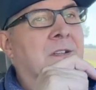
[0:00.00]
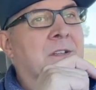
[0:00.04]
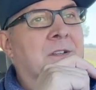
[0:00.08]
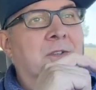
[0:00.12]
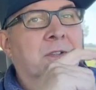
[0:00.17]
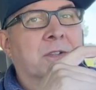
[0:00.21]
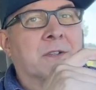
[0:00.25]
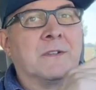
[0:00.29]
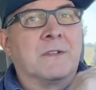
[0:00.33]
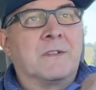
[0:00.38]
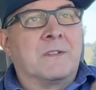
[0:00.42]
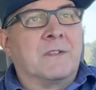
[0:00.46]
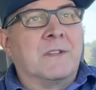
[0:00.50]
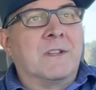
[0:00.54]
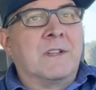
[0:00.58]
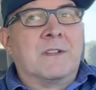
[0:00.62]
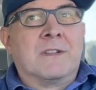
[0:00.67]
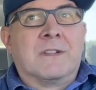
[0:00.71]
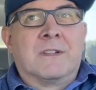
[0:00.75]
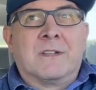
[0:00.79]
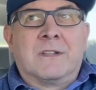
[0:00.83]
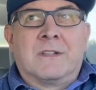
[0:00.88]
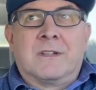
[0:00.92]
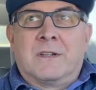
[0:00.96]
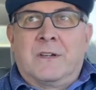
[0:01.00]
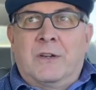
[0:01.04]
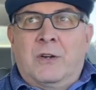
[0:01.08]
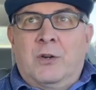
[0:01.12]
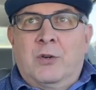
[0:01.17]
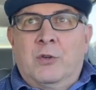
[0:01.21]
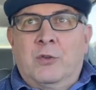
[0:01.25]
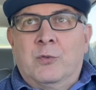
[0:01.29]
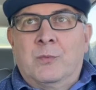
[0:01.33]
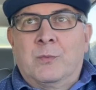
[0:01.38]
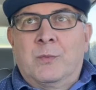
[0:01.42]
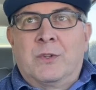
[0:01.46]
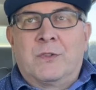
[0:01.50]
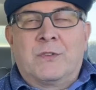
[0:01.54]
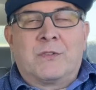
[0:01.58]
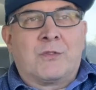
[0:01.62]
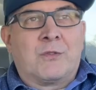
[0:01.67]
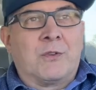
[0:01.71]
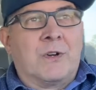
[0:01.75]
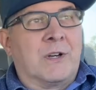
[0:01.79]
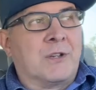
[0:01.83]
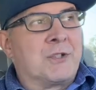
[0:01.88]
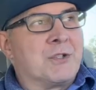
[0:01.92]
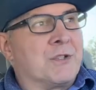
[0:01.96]
You can see the home
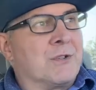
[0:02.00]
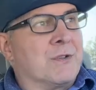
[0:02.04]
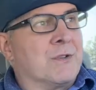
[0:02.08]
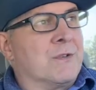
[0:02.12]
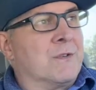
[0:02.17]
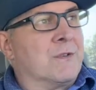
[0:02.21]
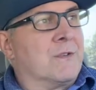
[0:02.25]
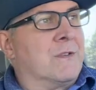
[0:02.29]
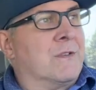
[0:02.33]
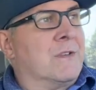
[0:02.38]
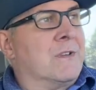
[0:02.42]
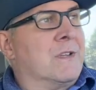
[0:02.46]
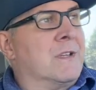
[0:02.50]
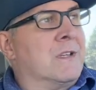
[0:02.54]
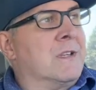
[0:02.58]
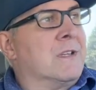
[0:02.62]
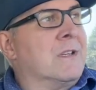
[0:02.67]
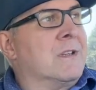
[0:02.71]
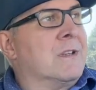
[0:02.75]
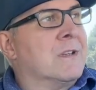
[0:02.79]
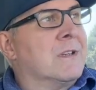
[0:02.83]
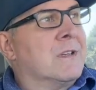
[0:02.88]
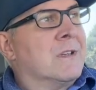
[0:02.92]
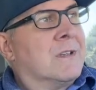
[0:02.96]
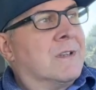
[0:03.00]
structures, the